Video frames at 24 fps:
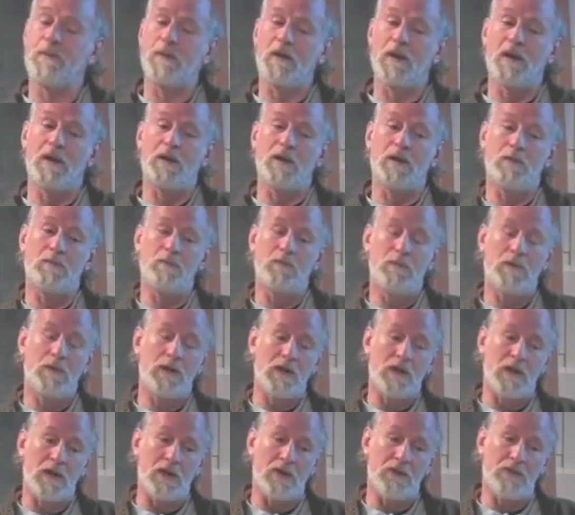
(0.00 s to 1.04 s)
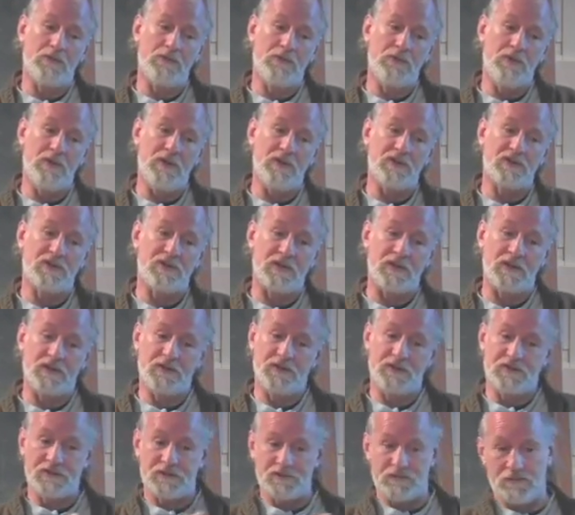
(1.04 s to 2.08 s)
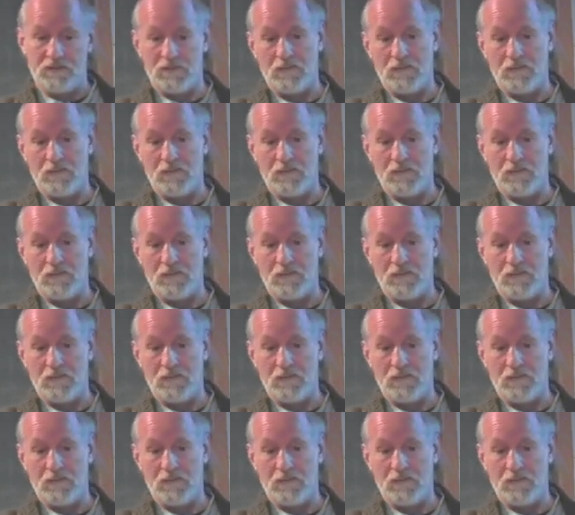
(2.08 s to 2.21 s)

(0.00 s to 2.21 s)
how these things